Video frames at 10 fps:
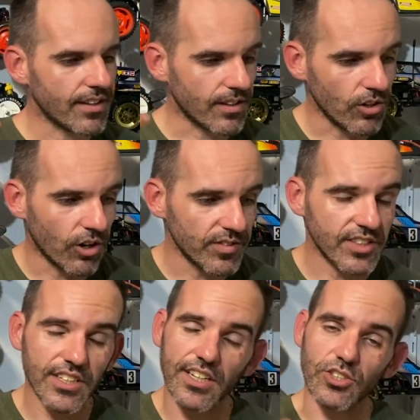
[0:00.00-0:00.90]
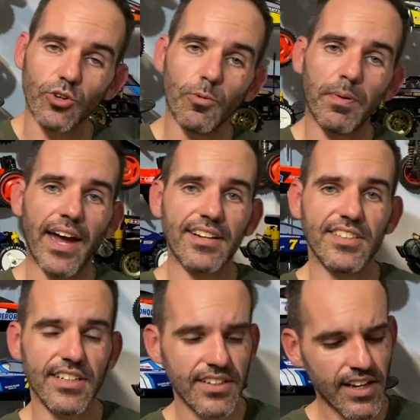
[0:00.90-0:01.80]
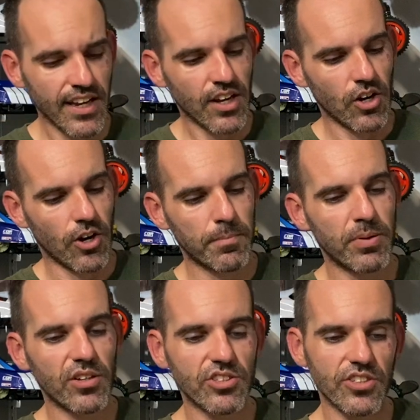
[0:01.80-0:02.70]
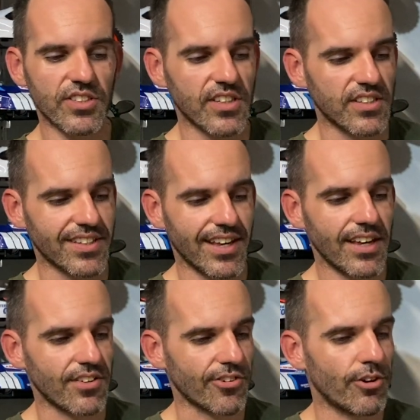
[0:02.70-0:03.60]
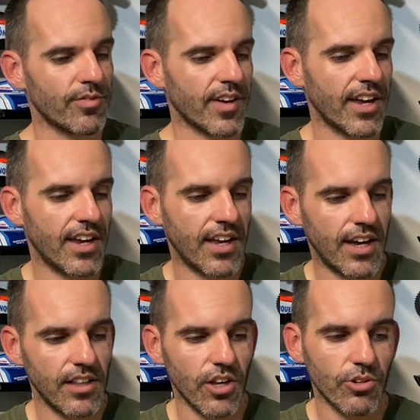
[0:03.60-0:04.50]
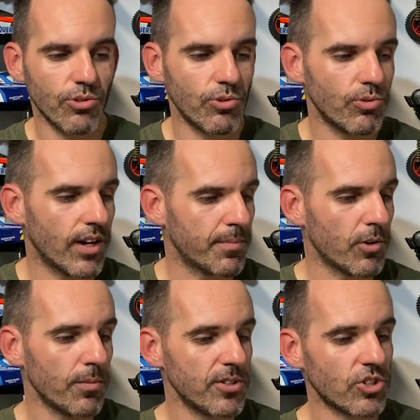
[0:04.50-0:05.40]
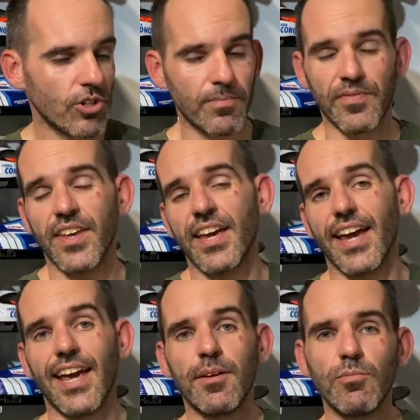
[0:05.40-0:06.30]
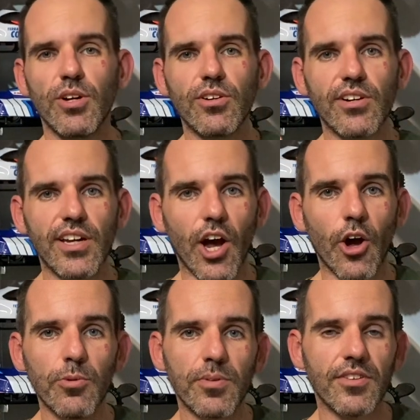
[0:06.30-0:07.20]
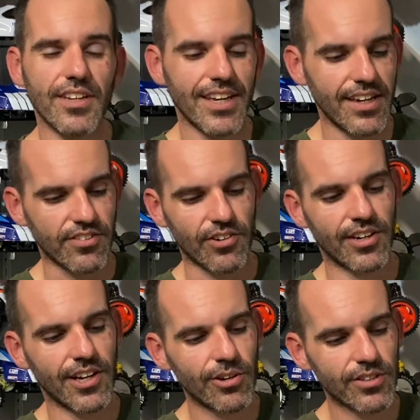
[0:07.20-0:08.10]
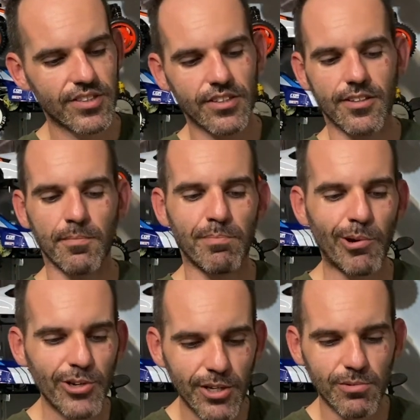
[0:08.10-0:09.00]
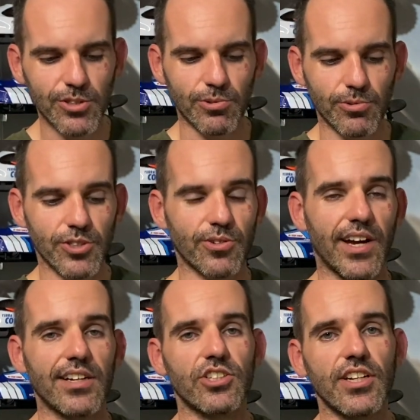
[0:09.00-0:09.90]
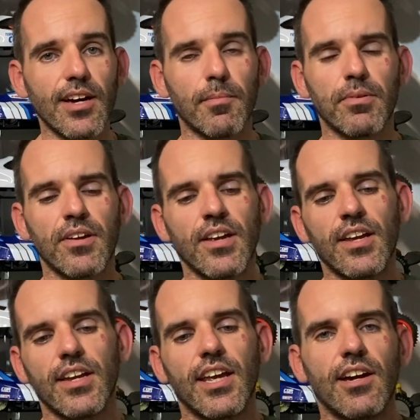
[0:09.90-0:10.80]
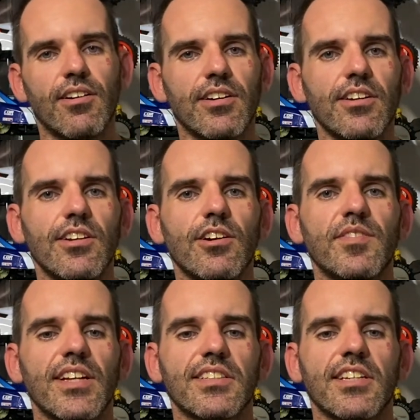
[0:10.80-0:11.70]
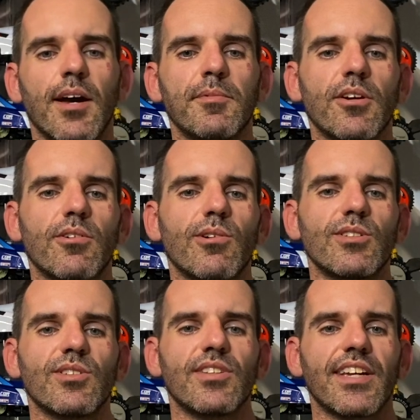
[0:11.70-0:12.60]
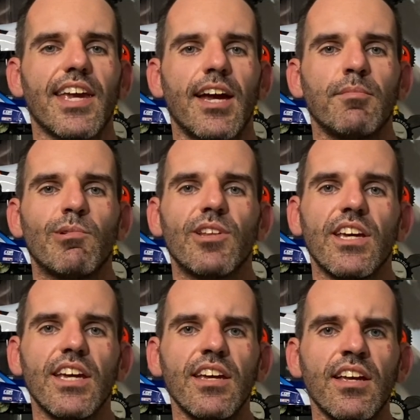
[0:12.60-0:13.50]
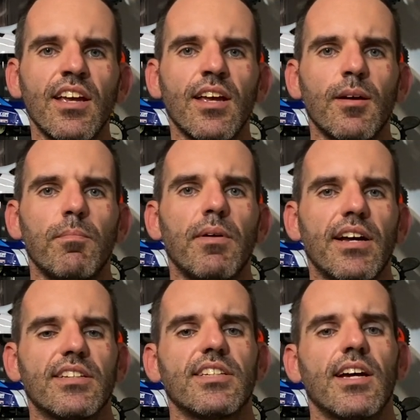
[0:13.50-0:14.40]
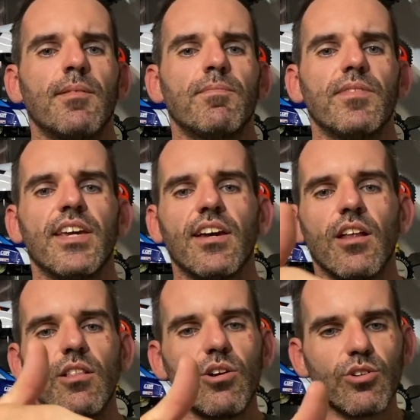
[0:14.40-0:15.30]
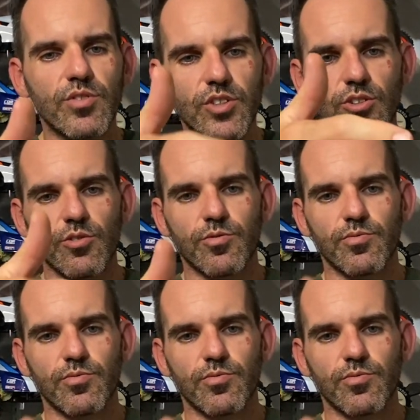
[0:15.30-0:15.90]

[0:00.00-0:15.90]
obviously it's all packed in. I purchased this kit off a local hobby shop, and when I opened the kit, I noticed that the body was all scratched up. Now, I don't know if that's coming across on the camera there, but yeah, a lot of sort of,